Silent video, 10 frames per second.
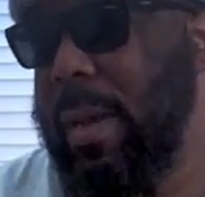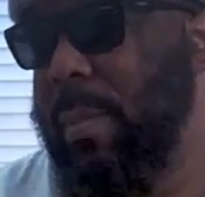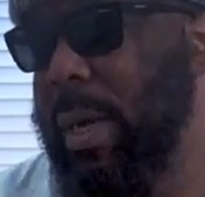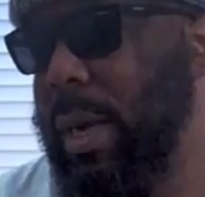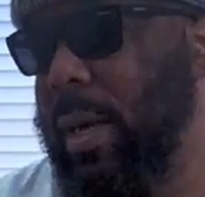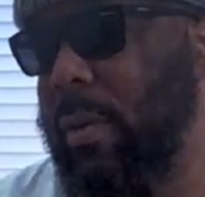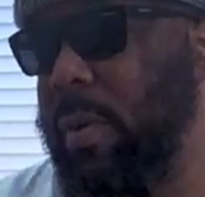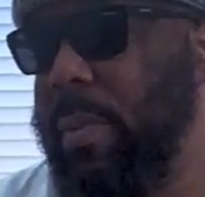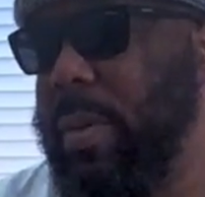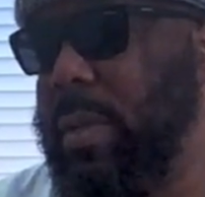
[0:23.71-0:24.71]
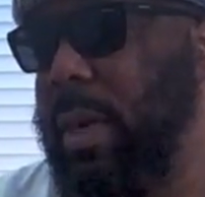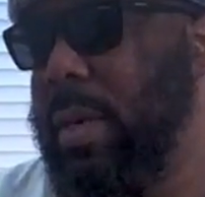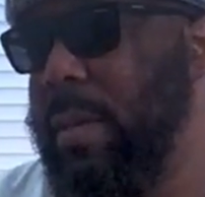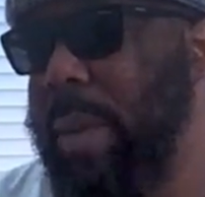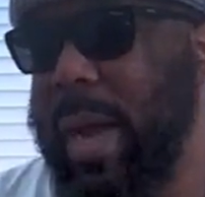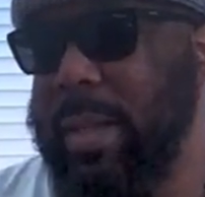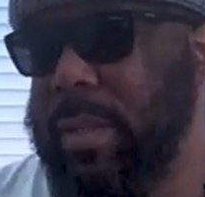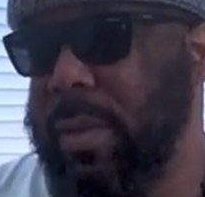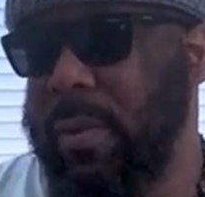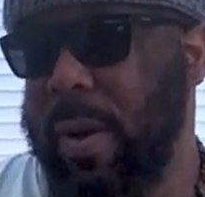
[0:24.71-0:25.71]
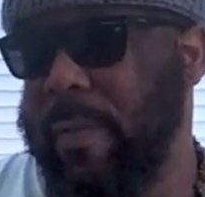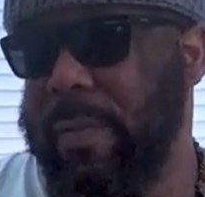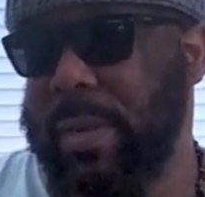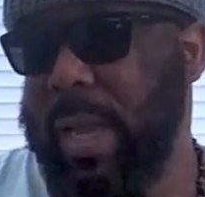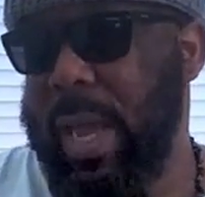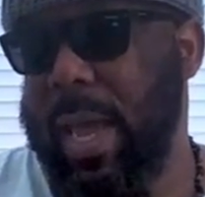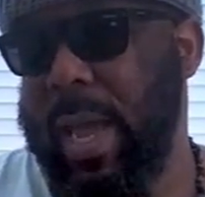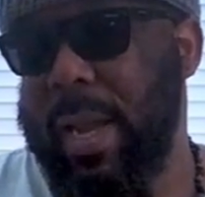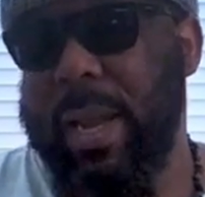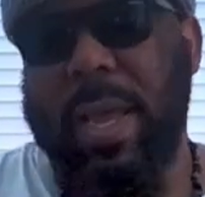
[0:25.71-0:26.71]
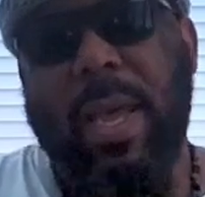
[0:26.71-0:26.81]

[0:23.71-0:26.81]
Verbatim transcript: But uh, the group I'm talking about is the Grateful Dead,